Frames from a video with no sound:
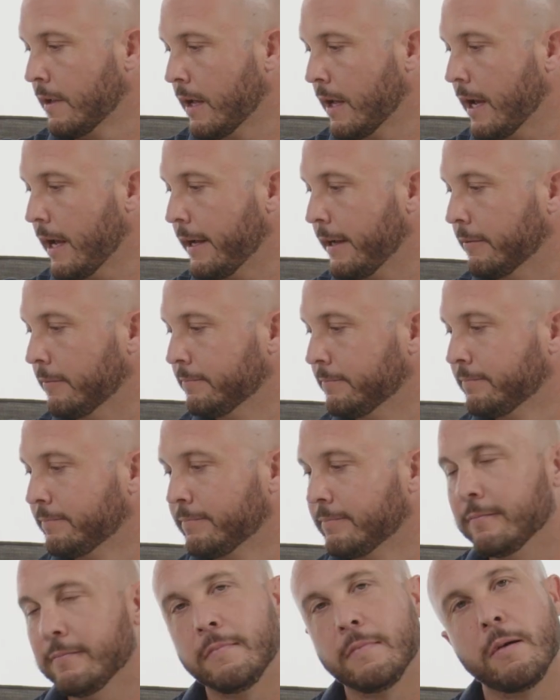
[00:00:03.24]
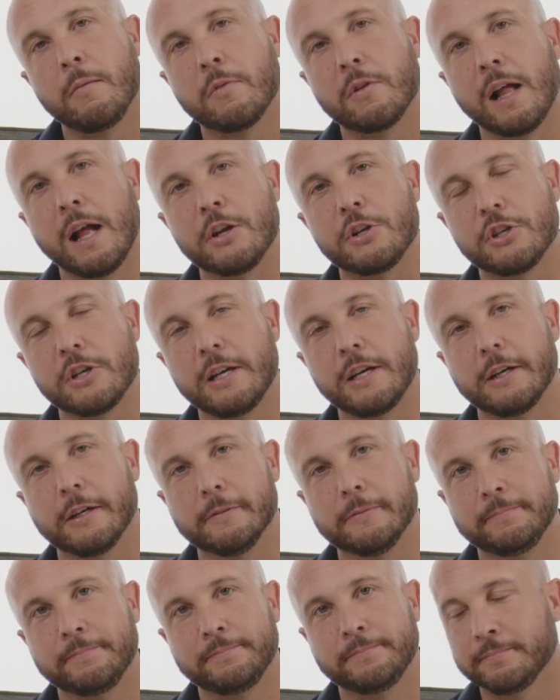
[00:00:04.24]
Hey, glad you're here.
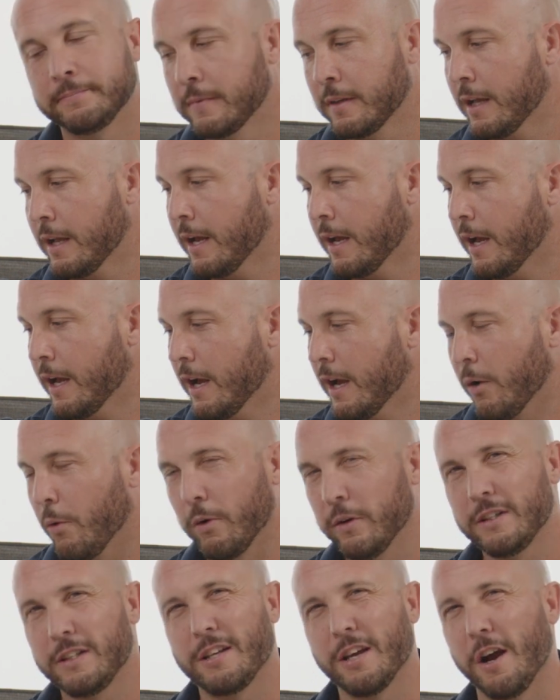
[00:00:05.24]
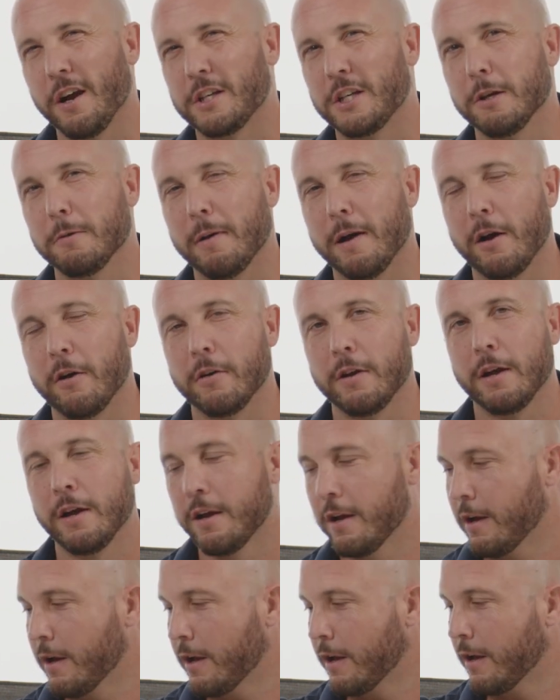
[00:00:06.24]
I want to talk to you
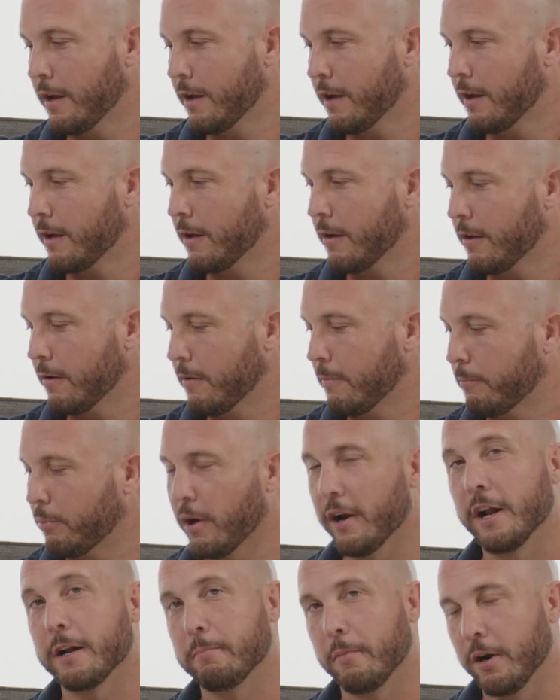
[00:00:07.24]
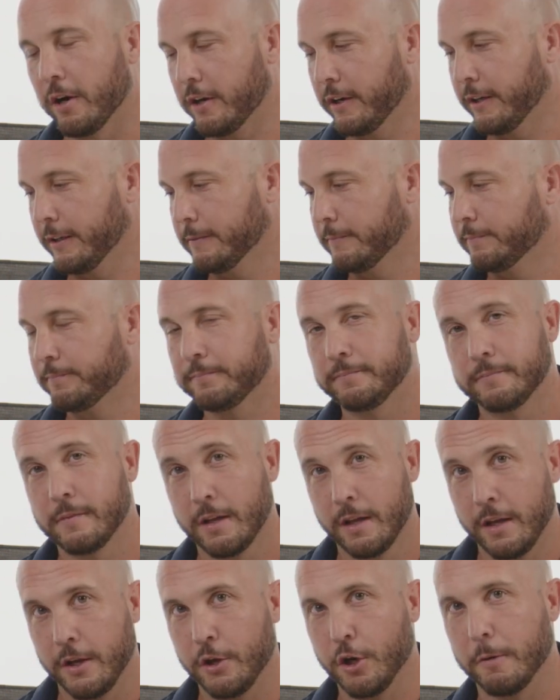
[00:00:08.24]
about product marketing,
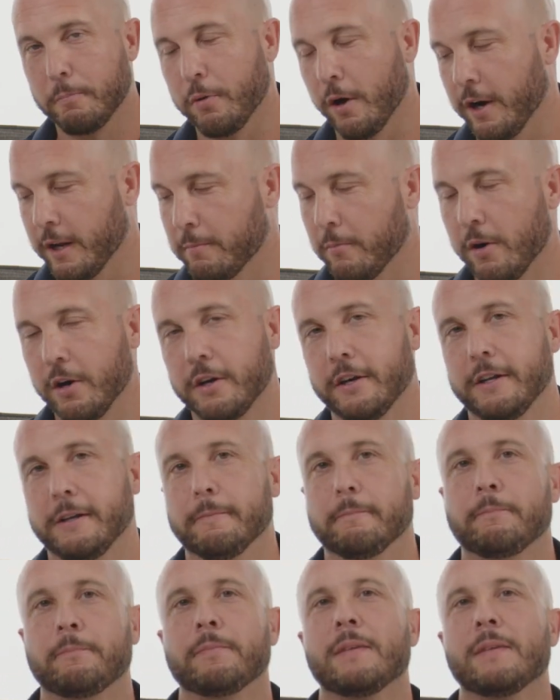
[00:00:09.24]
your product marketing.